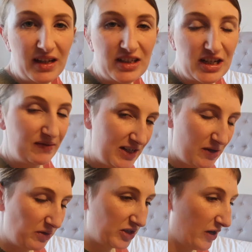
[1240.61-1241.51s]
She doesn't really
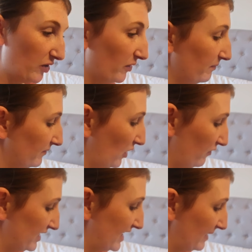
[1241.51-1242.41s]
know what's going on,
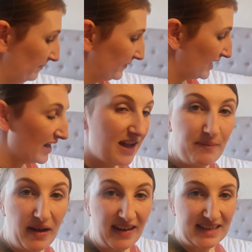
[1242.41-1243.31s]
obviously.
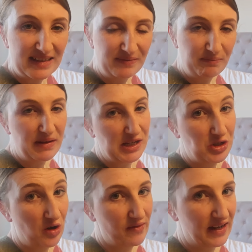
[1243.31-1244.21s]
But me and
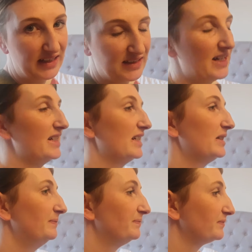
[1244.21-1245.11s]
Scott are very excited.
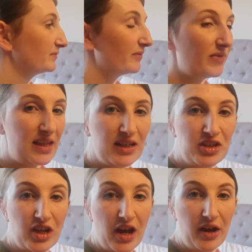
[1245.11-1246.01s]

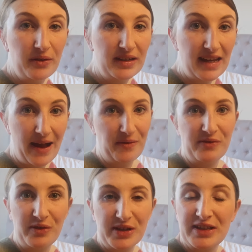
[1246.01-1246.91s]
So, yeah, I
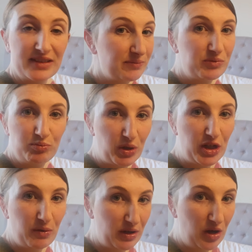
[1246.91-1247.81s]
thought we'd
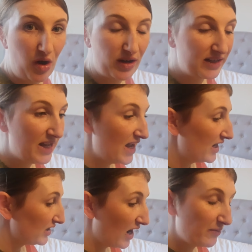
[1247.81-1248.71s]
bring you along.
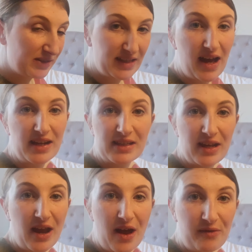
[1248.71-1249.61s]
Come with us
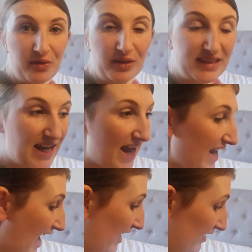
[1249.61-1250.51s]
for a
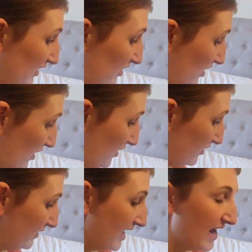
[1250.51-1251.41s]
day at the
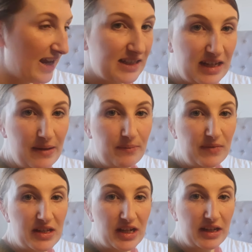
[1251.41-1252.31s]
zoo.
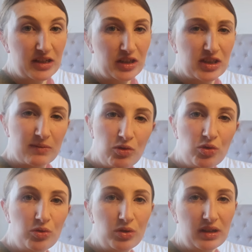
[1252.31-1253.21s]
It's like a
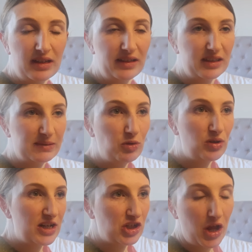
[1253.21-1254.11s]

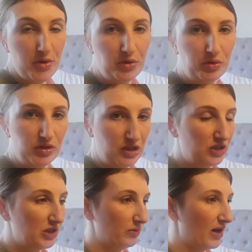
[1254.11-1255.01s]
smallish local zoo
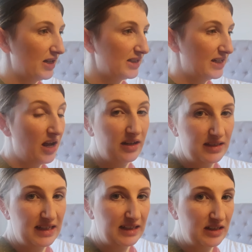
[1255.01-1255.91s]
to us in
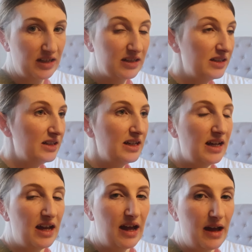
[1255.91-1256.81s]
Huntingdon,
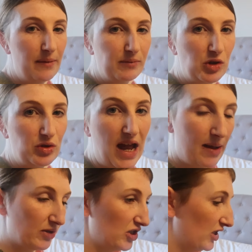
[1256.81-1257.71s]
called
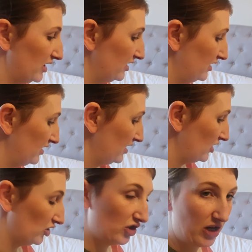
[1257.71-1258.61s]
Hamerton
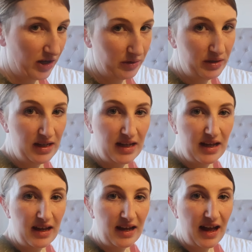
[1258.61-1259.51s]
Zoo.
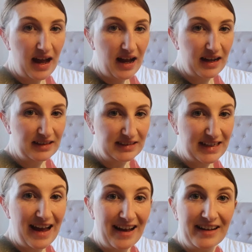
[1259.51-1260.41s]
And
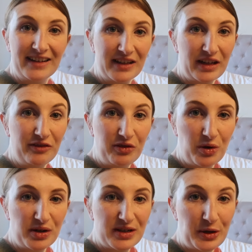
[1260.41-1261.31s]
yeah, looking
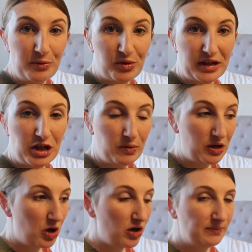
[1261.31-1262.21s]
forward to bring you
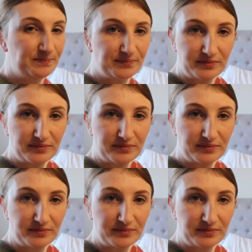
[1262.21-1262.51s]
along.